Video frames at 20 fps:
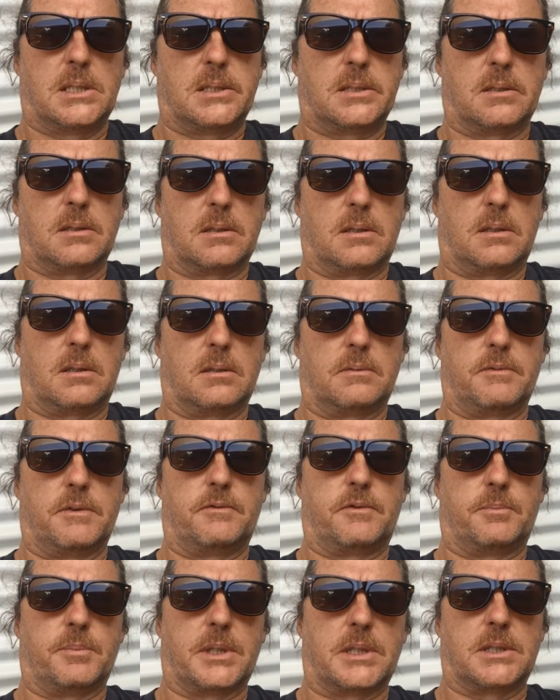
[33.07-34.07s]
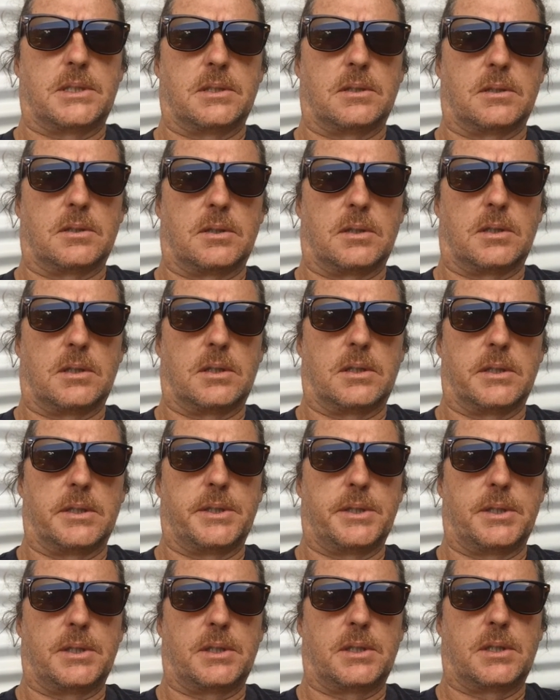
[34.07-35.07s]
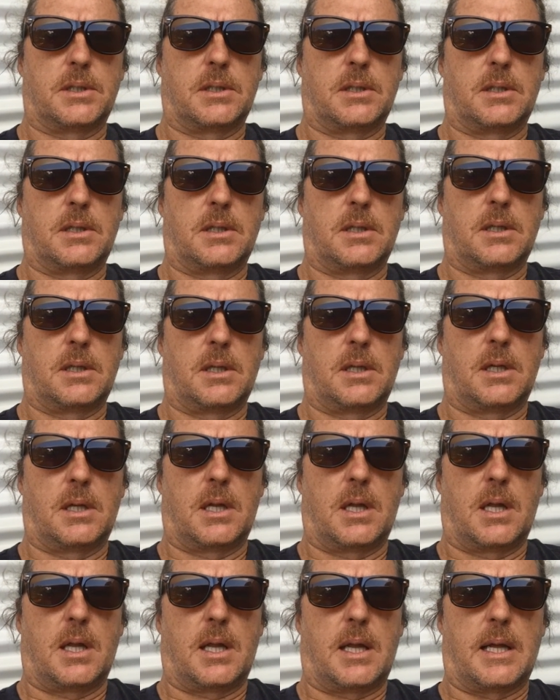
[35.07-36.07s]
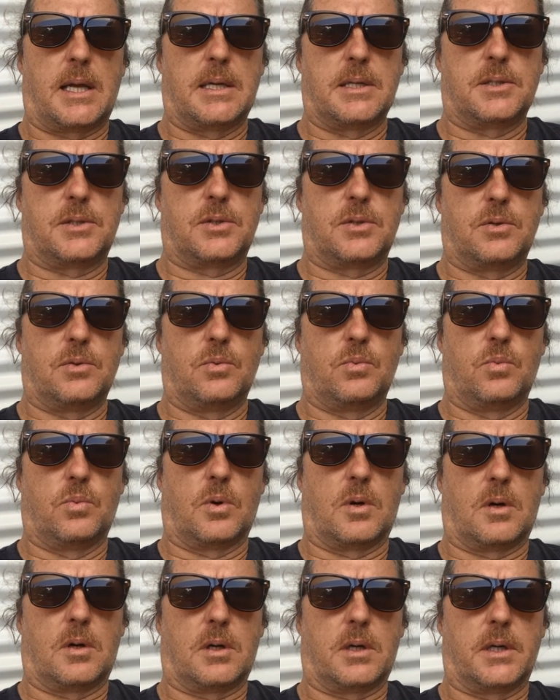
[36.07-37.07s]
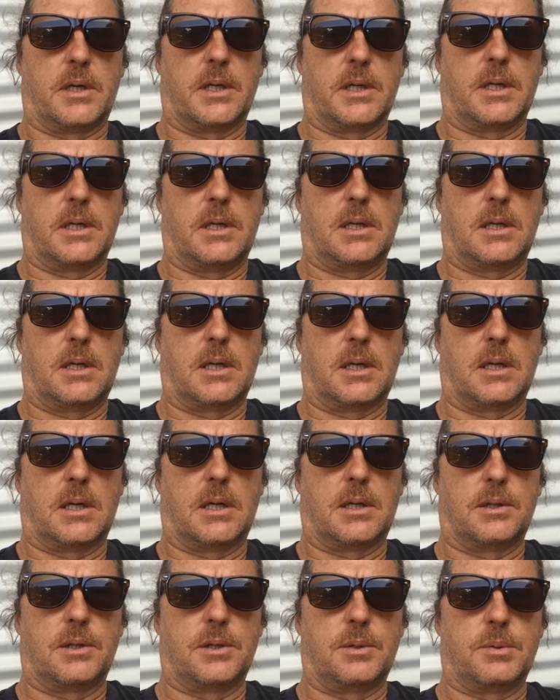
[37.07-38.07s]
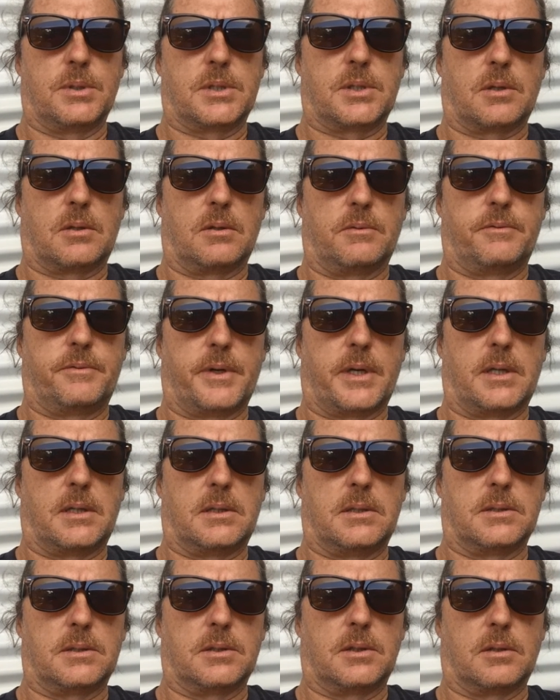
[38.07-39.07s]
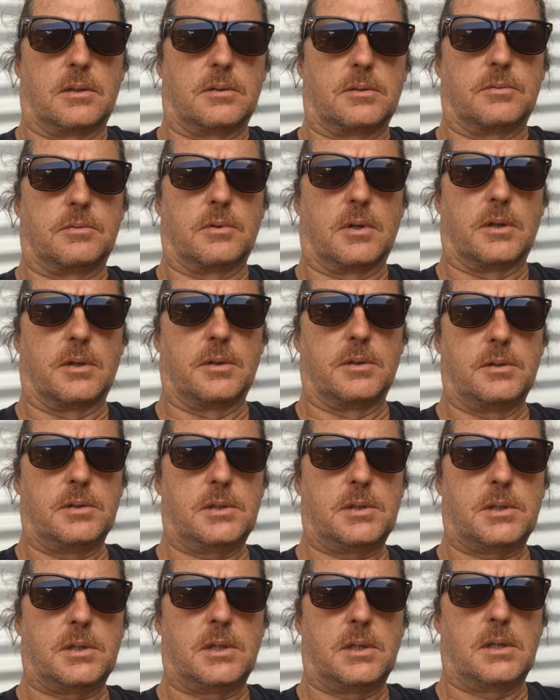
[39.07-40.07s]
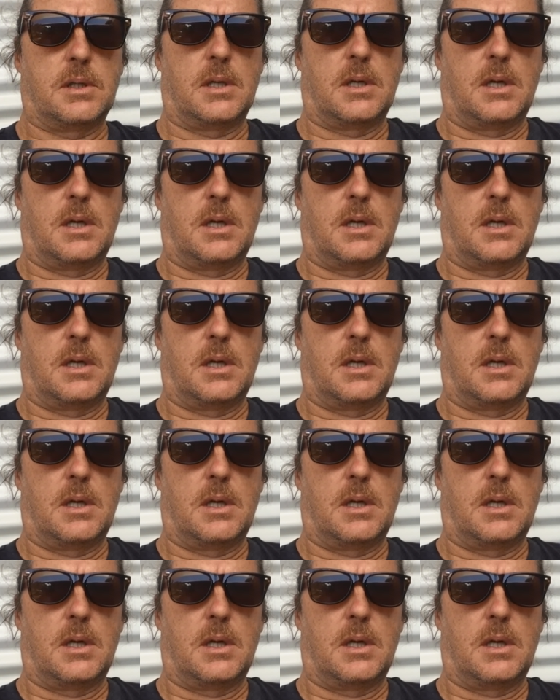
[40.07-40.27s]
It's not a lot of information online as to why the US dollar fell and gold rose.